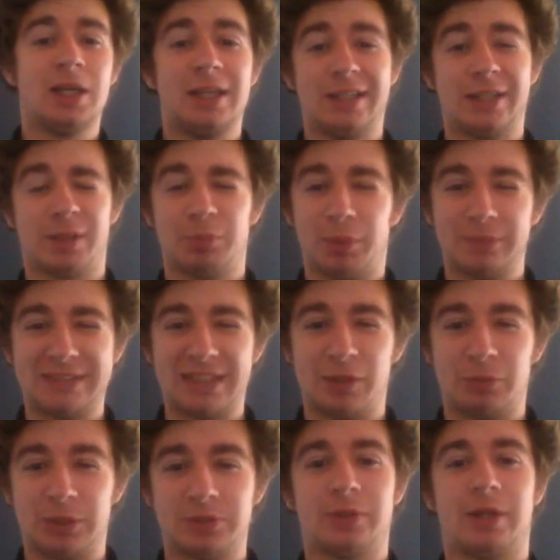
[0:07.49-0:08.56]
You can probably tell
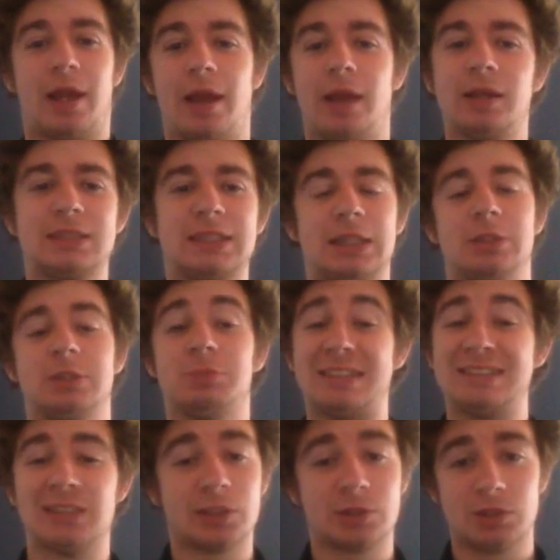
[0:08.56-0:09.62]
which one it is. It is my
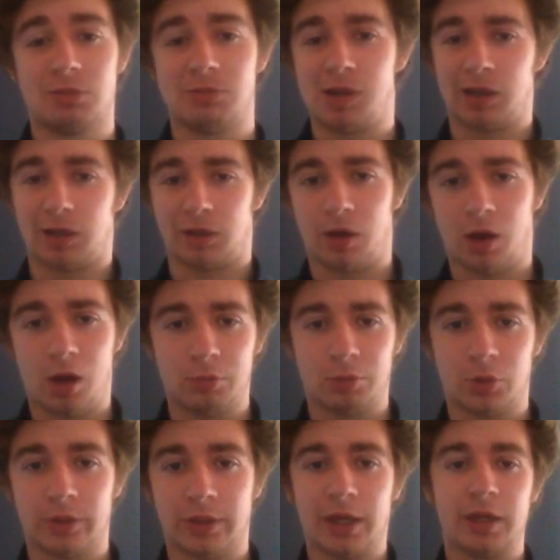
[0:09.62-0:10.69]
Sanctuary of Light
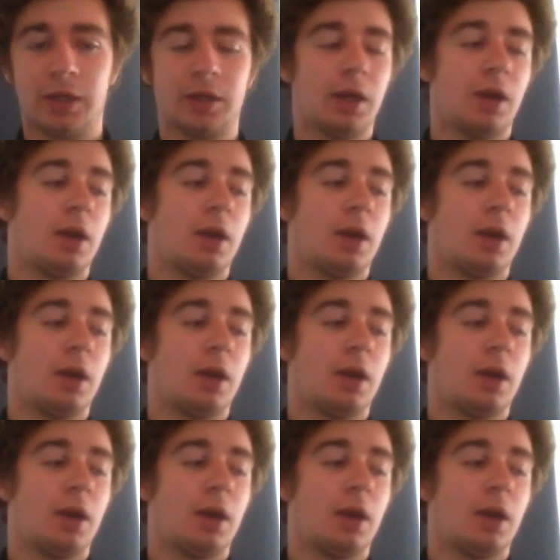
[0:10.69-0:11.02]
Garmore deck.